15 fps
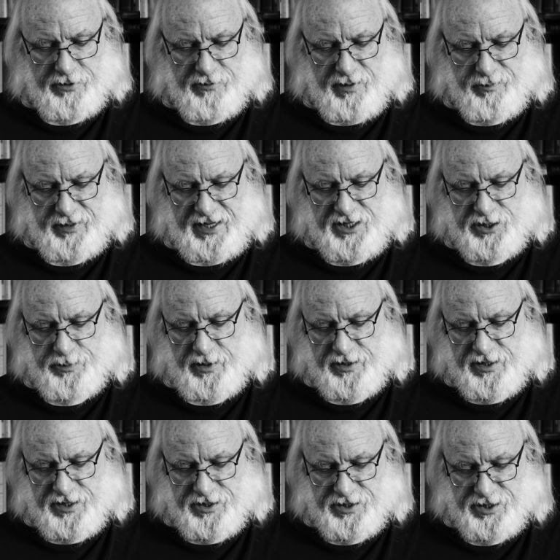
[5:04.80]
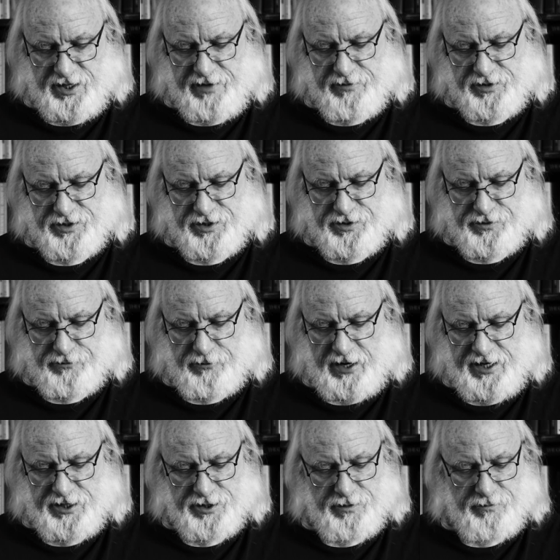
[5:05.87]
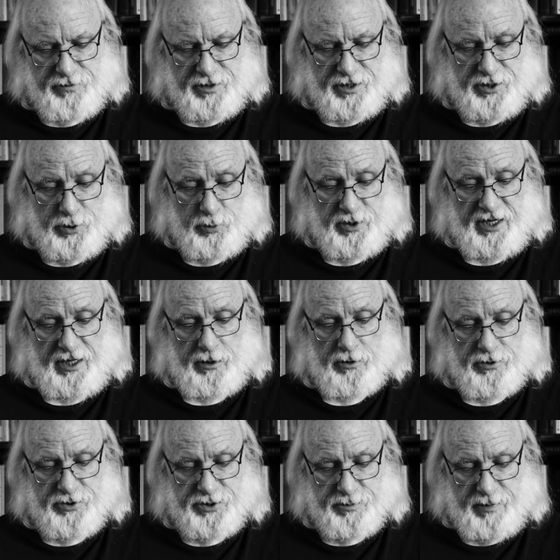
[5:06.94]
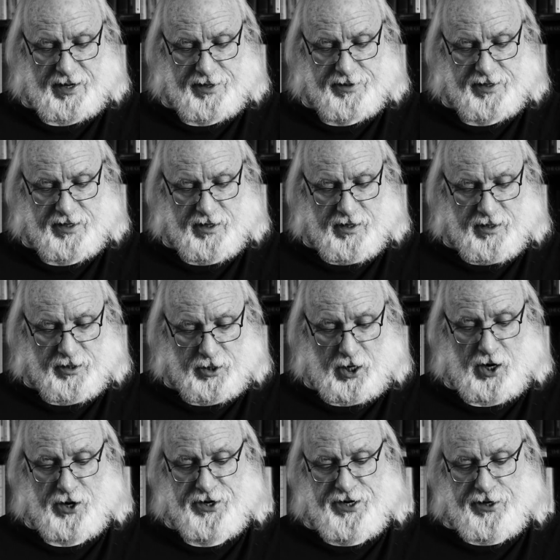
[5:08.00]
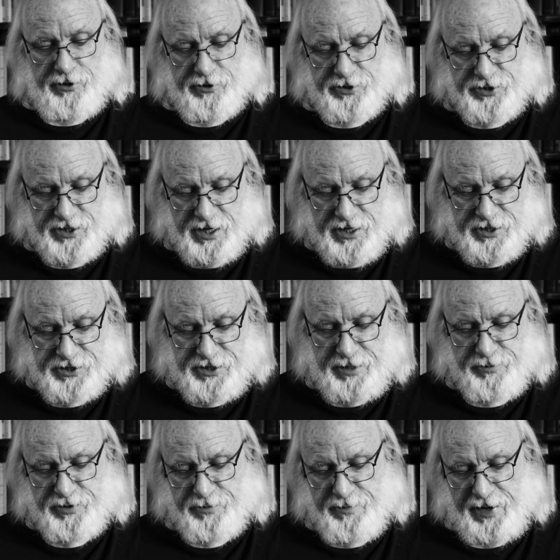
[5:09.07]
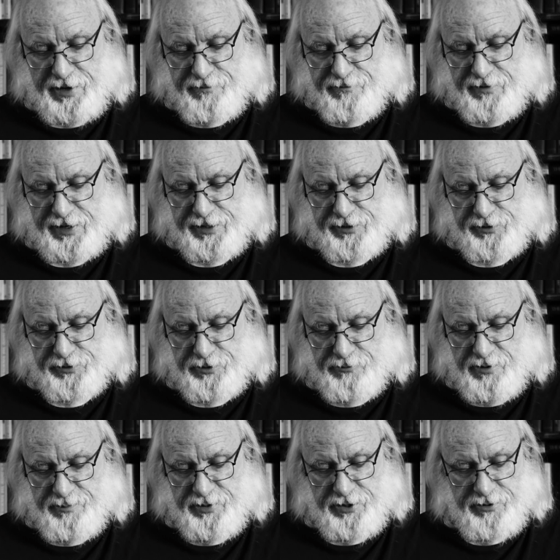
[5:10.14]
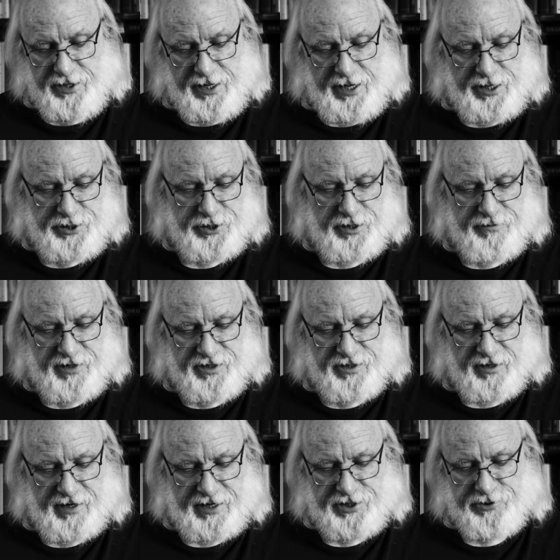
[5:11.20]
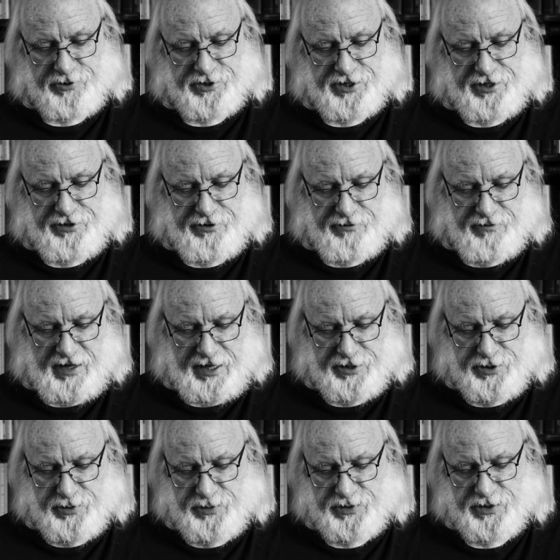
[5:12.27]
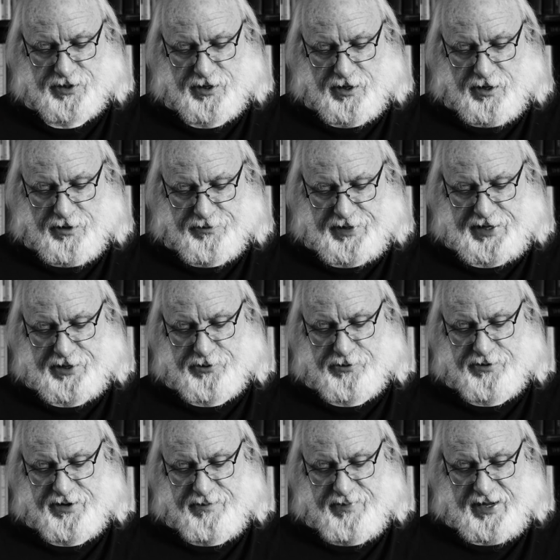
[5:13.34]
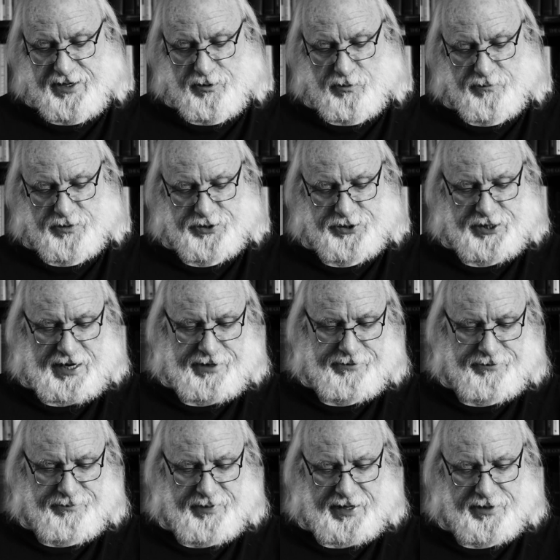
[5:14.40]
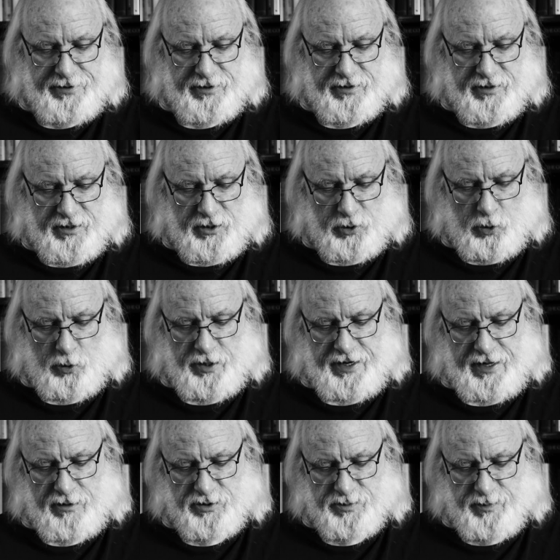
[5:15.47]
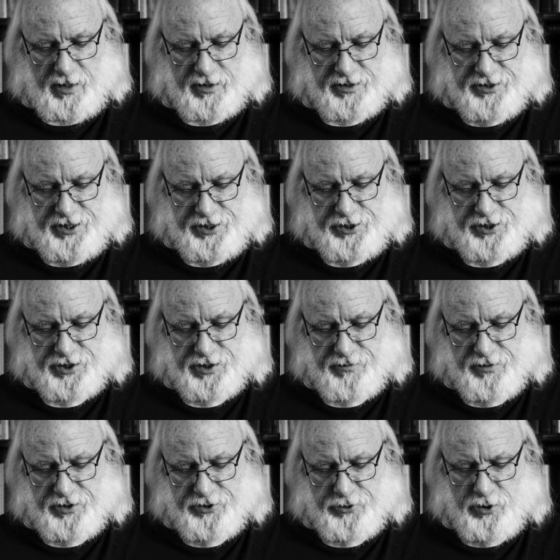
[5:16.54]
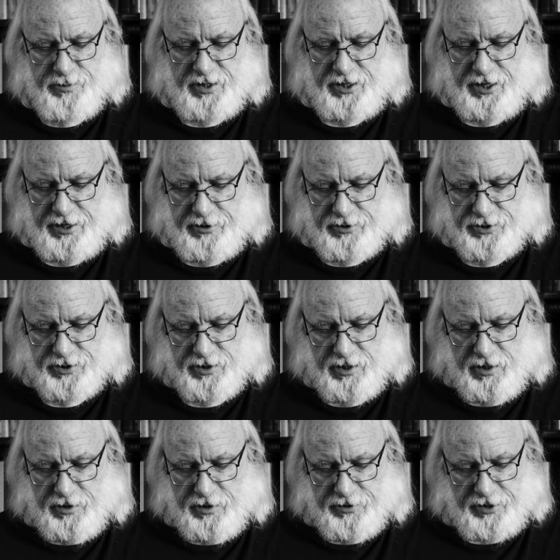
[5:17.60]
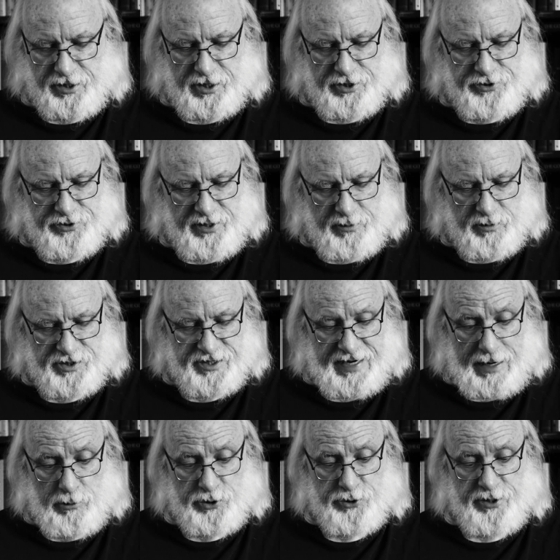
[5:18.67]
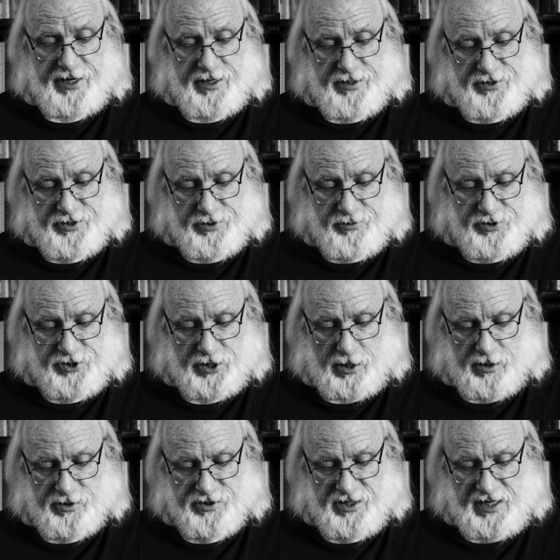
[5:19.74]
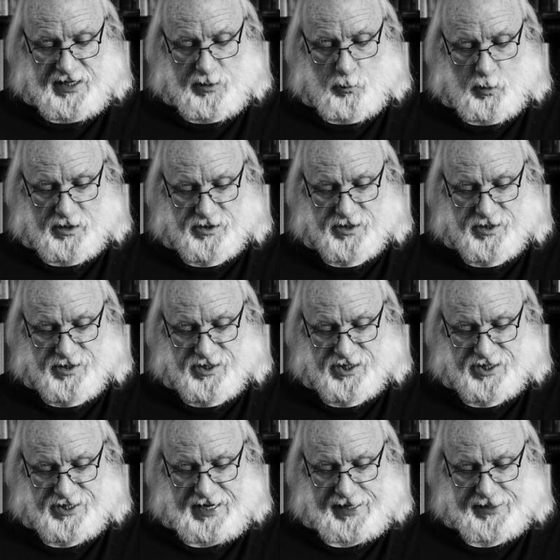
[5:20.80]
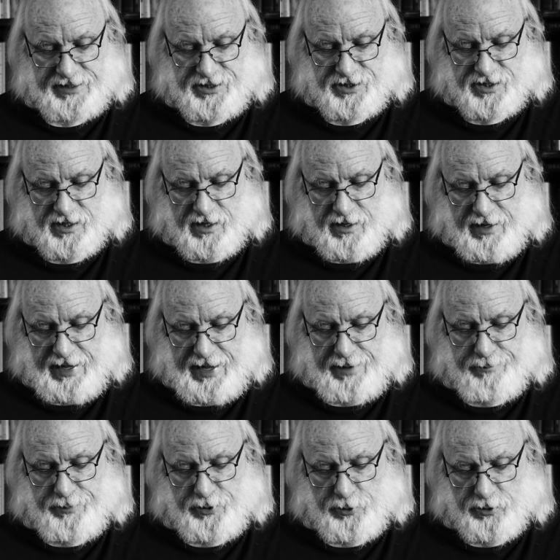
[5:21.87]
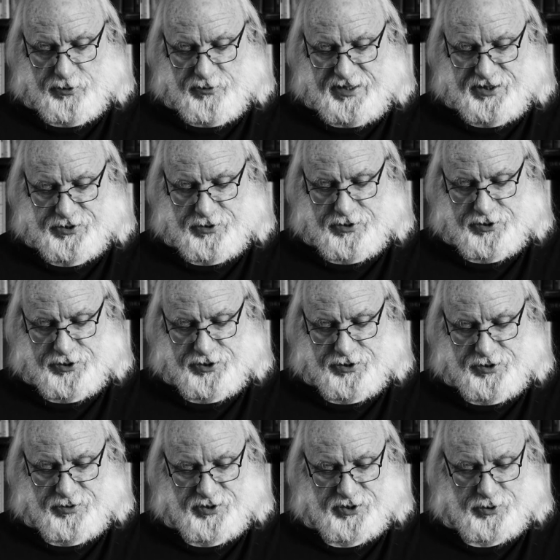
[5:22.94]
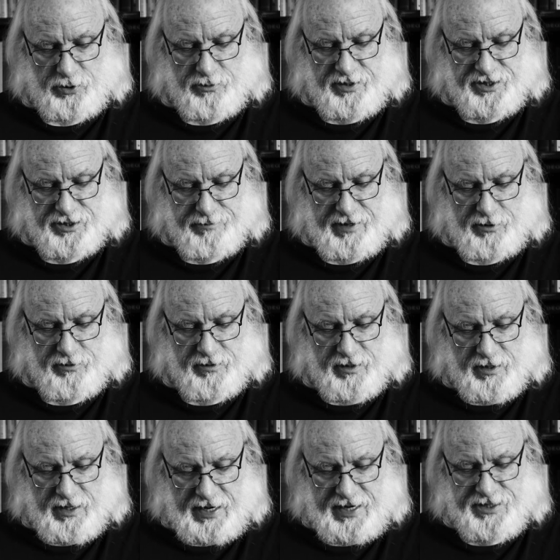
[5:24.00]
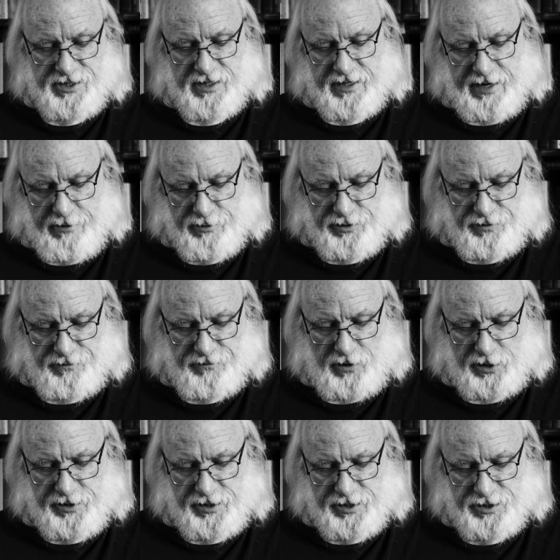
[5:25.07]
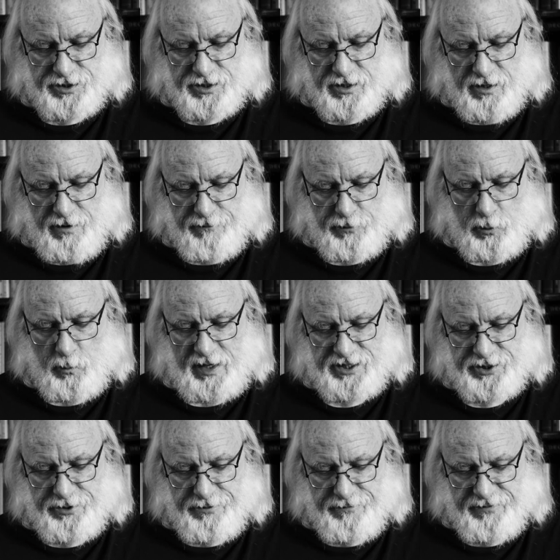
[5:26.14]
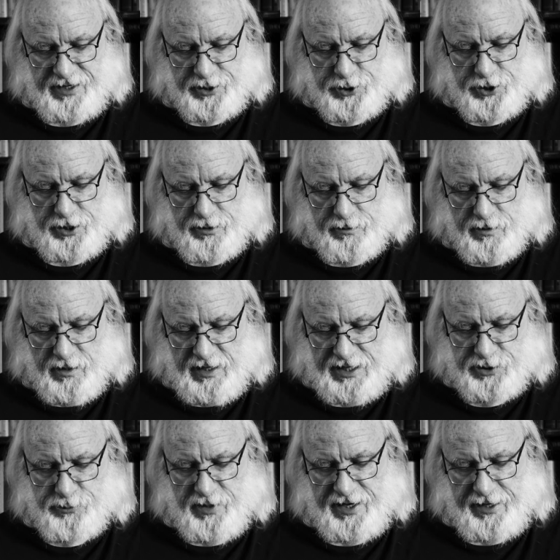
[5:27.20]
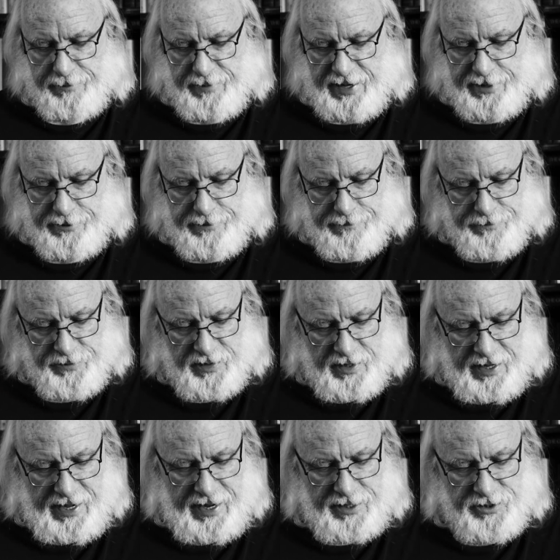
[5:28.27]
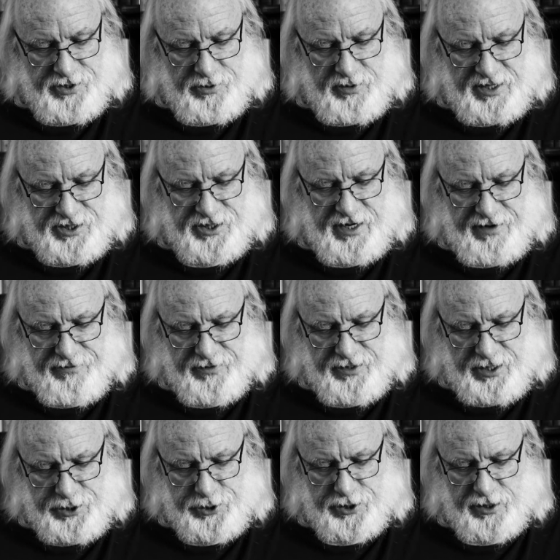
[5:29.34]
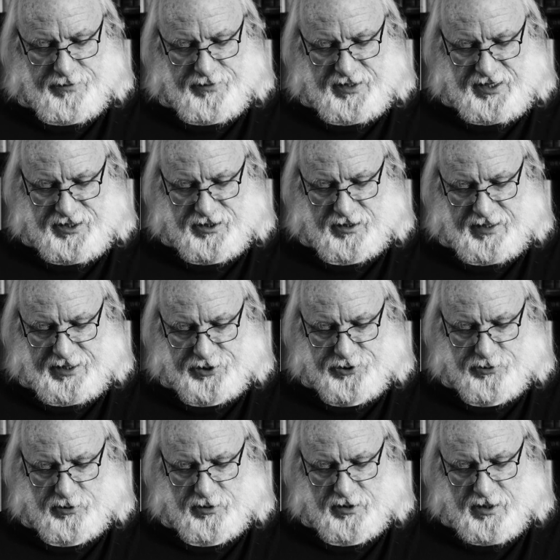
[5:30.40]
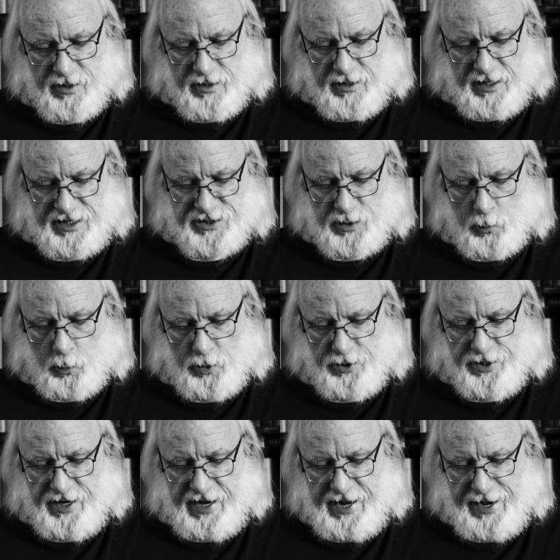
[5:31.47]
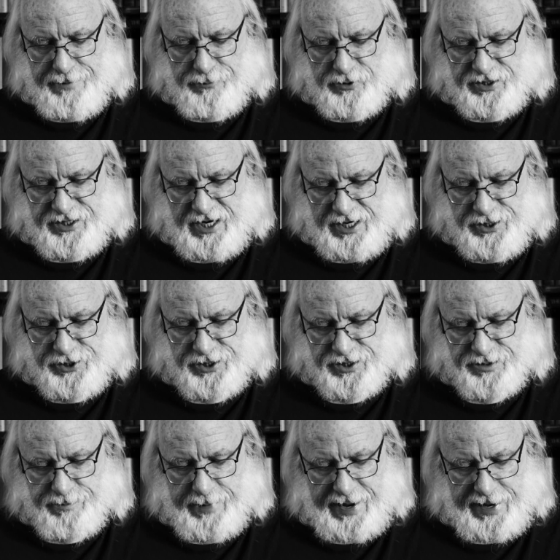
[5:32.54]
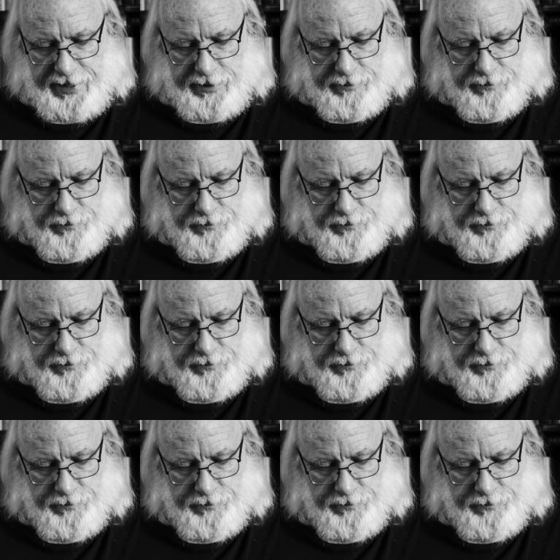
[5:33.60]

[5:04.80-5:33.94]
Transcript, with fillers: The replacement, in Stevenson's phrase, of the new dealers by the car dealers seemed to make final the repudiation of intellectuals and their values. They had already been overshadowed by the courthouse politicians of the Truman years. The country was now treated to Charles E. Wilson's sallies at Pure Research, to stories about Eisenhower's fondness for Western fiction as reading matter, and to his definition of an intellectual as a wordy and pretentious man.